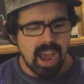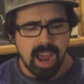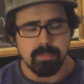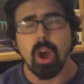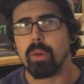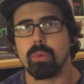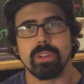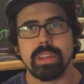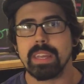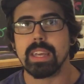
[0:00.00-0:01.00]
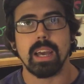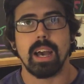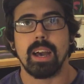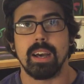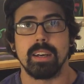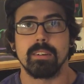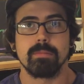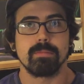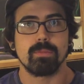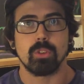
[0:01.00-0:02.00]
I'm not really
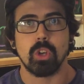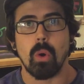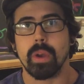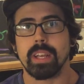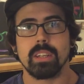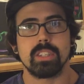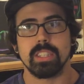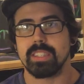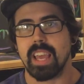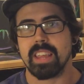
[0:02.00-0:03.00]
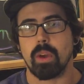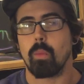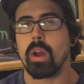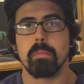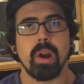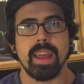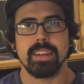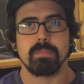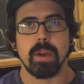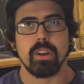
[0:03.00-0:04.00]
going to say that one
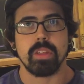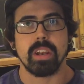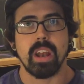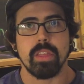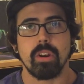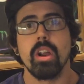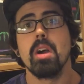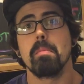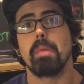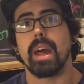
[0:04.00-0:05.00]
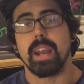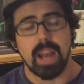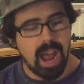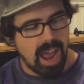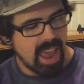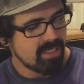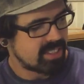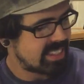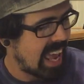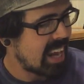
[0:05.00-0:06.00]
brand is better than another, but I have
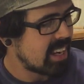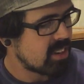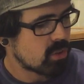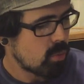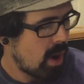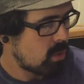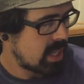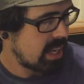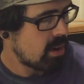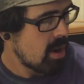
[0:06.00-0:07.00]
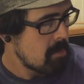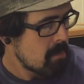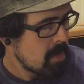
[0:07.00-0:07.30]
sanded Grout here,